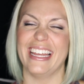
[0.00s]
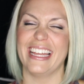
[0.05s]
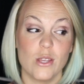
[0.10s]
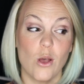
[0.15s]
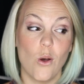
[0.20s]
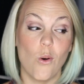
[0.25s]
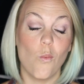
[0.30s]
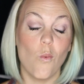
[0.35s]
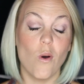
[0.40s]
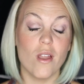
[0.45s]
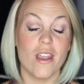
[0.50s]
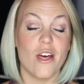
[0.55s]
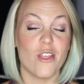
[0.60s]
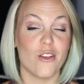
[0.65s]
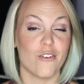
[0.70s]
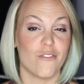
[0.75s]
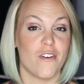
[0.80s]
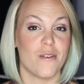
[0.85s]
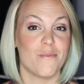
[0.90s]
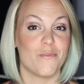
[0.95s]
So one
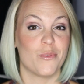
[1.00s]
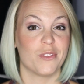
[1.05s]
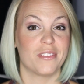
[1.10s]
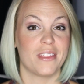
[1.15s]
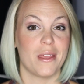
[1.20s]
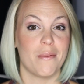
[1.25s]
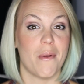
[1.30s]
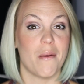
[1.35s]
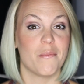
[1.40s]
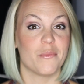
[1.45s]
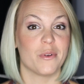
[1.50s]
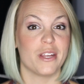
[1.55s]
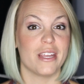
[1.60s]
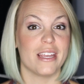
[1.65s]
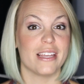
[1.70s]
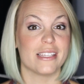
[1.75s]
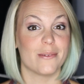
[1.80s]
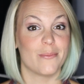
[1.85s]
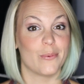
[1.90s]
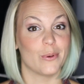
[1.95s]
other fun birthday
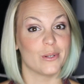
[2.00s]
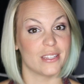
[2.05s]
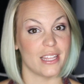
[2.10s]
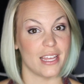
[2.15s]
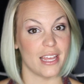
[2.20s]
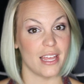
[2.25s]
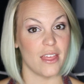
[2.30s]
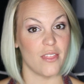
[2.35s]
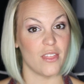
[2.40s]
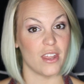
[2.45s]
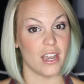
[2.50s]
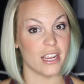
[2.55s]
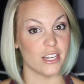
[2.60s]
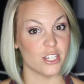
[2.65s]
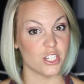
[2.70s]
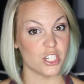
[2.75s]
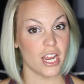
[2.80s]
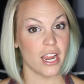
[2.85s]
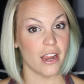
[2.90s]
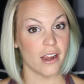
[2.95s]
memory is a birthday that I
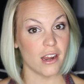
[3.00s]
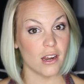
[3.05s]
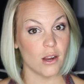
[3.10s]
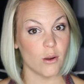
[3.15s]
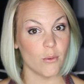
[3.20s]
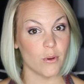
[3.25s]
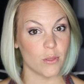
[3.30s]
share